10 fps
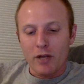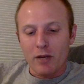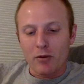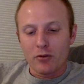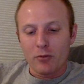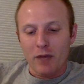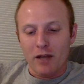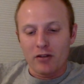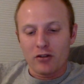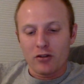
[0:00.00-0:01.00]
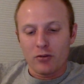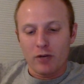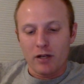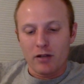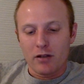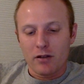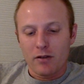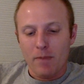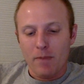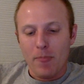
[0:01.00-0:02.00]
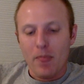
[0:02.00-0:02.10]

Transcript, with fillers: who would be able to manage to read it.